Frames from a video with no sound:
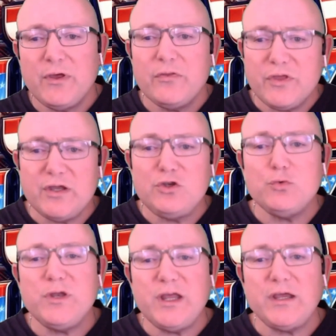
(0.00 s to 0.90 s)
then you
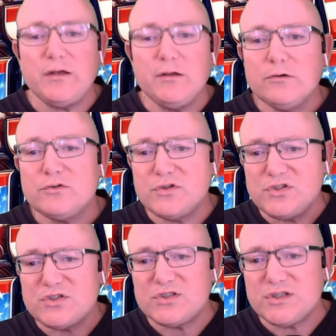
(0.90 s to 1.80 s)
need to
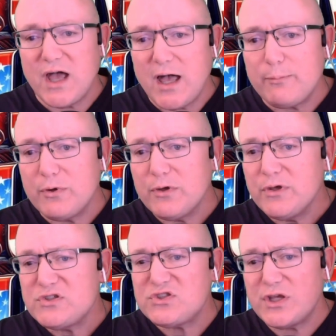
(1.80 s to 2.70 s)
stop
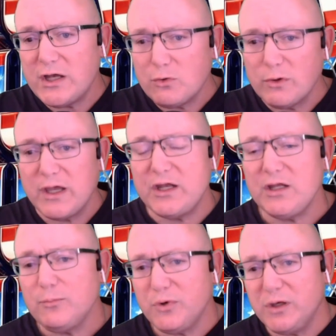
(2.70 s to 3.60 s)

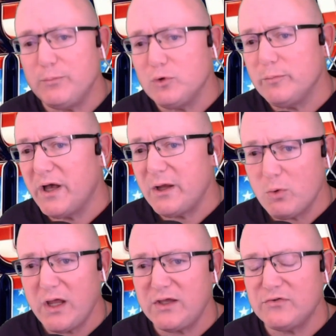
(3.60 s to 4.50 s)
segregating people by
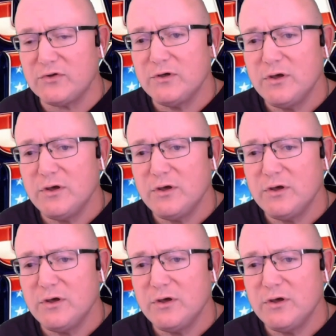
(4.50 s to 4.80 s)
race.